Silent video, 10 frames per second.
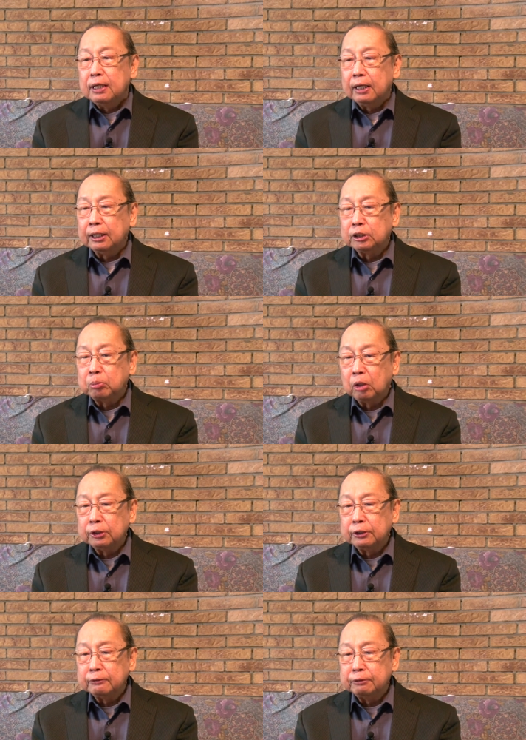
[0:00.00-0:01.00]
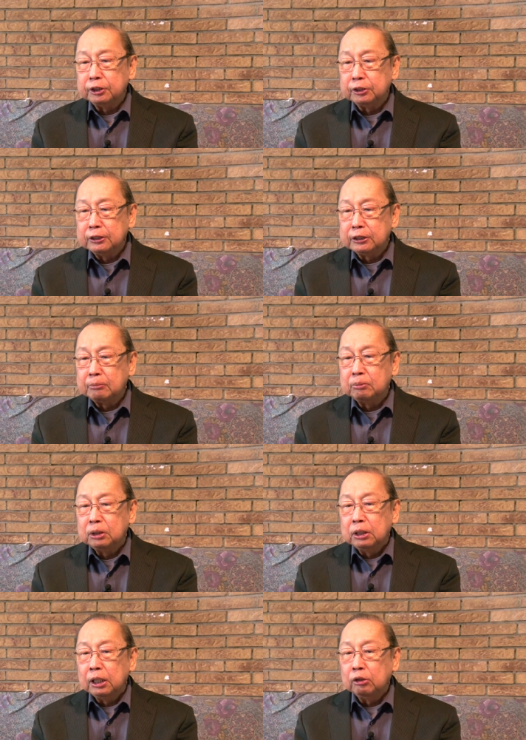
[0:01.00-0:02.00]
against modern revisionism
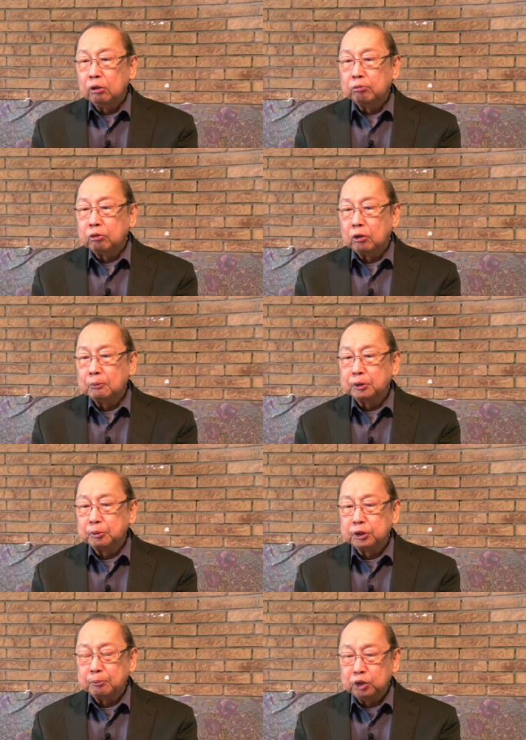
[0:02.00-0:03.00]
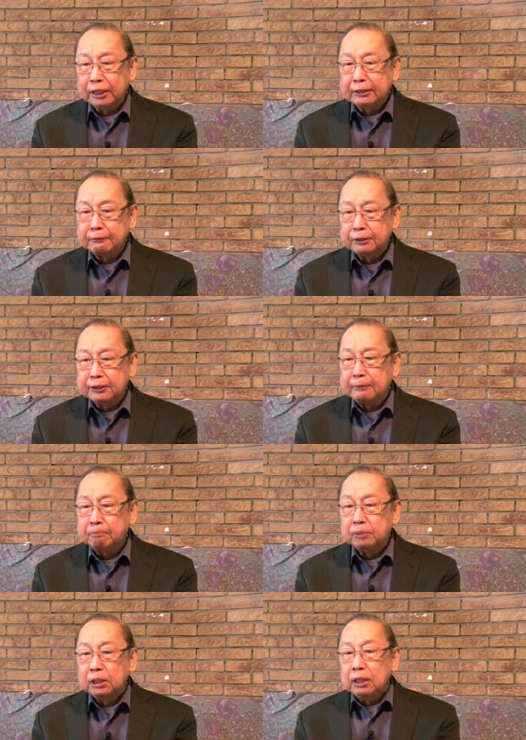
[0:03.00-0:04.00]
and all forms of subjectivism